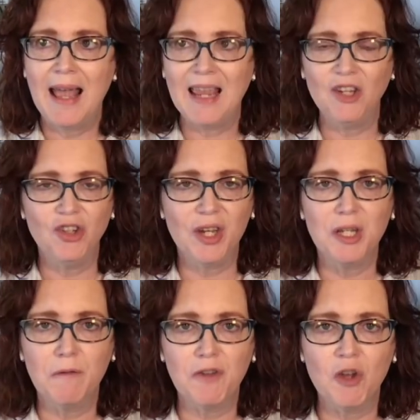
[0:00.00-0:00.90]
In just
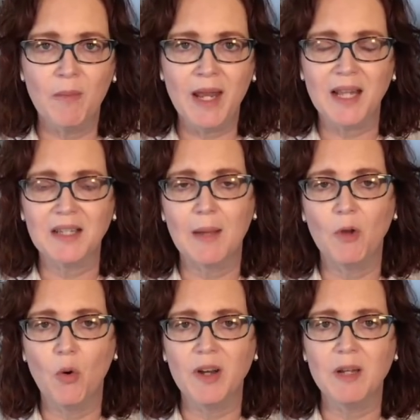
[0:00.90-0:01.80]
a few minutes, I'm
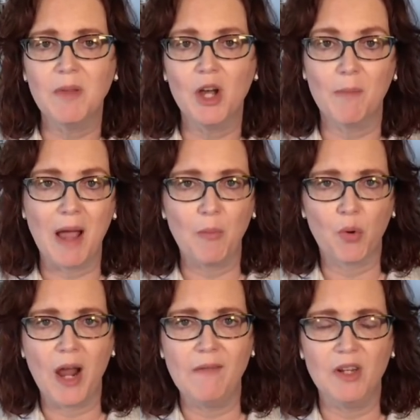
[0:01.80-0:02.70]
going to be on my
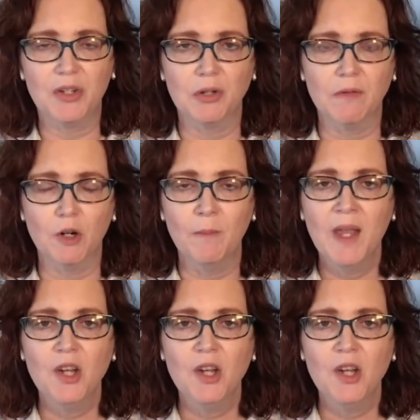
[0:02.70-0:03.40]
private server